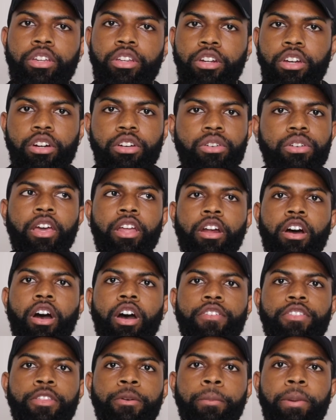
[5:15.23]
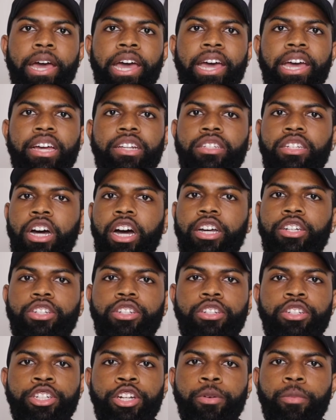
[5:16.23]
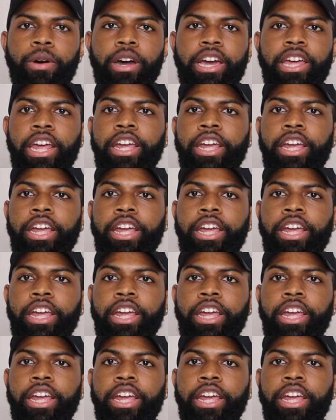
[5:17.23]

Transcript: and off the bat, Tasha and Jeremiah,